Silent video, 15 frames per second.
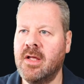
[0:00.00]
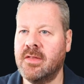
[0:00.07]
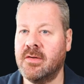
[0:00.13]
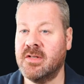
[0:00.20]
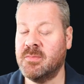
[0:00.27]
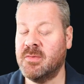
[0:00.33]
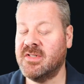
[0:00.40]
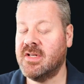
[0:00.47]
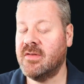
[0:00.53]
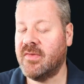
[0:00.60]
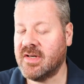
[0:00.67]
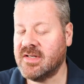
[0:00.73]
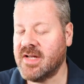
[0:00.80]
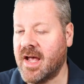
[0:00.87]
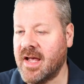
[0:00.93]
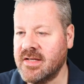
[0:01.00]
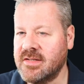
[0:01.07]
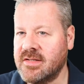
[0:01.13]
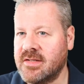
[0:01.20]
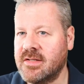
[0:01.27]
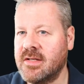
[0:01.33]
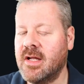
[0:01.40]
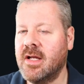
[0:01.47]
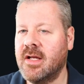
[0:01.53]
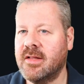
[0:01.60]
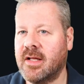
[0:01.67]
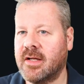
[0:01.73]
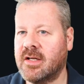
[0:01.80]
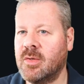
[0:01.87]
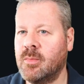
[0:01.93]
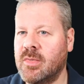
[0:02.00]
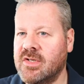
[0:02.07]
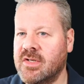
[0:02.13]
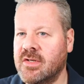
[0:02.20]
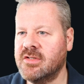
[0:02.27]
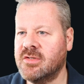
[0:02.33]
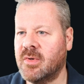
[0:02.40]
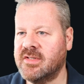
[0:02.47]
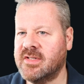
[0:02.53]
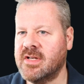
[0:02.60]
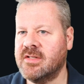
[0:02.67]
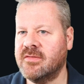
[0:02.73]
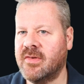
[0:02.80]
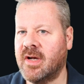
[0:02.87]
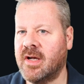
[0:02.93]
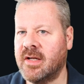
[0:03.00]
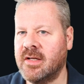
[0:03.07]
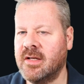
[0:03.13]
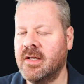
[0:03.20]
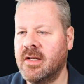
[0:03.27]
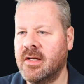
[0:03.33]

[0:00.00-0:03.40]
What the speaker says: There are specific tests that can be to identify,